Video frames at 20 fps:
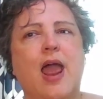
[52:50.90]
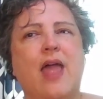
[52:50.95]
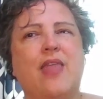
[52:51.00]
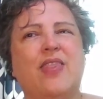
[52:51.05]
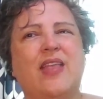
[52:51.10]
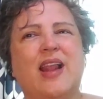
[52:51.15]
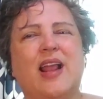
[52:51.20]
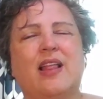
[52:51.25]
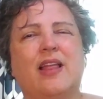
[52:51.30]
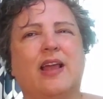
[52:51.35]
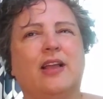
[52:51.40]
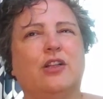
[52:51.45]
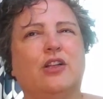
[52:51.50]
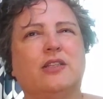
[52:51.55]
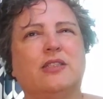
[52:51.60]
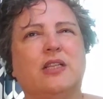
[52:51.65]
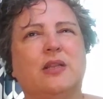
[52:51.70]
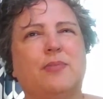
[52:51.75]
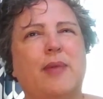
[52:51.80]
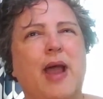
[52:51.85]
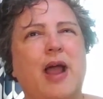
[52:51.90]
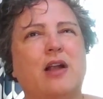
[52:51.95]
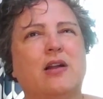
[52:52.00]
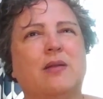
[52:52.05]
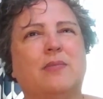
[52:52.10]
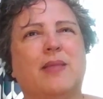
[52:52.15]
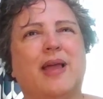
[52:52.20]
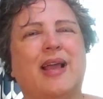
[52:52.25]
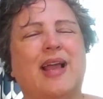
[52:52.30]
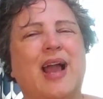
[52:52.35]
And then I like looked at the pattern.
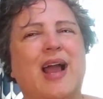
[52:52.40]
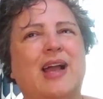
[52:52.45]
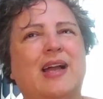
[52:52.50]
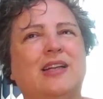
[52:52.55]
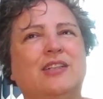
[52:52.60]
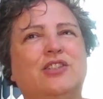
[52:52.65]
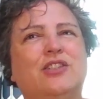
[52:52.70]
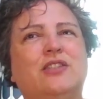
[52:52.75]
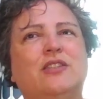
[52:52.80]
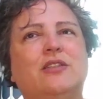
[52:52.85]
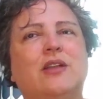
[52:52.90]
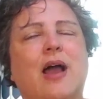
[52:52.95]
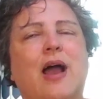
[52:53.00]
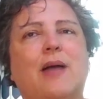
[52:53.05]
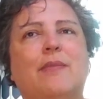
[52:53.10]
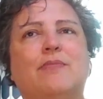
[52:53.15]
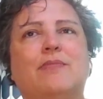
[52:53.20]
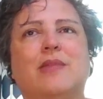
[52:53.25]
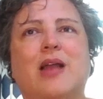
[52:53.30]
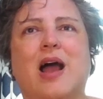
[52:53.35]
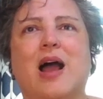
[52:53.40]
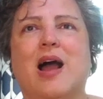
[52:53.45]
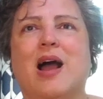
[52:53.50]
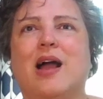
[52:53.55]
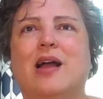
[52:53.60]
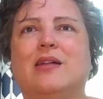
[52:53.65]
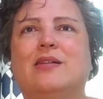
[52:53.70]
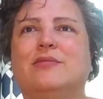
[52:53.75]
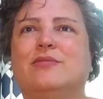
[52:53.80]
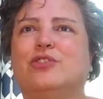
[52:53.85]
I'm like, I just, I'm
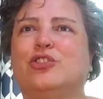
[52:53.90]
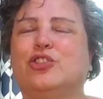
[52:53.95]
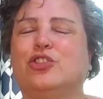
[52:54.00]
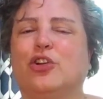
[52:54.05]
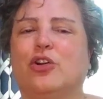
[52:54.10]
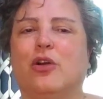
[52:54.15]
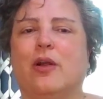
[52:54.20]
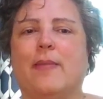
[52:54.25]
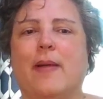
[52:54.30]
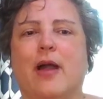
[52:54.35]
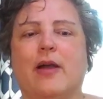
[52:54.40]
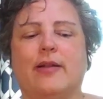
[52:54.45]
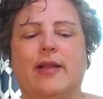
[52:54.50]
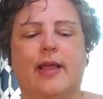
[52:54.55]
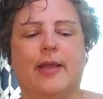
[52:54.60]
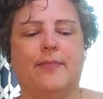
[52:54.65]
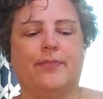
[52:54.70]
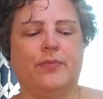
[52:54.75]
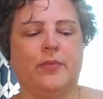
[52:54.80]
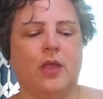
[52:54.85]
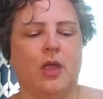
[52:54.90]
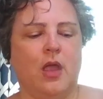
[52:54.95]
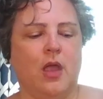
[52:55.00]
not sure about it.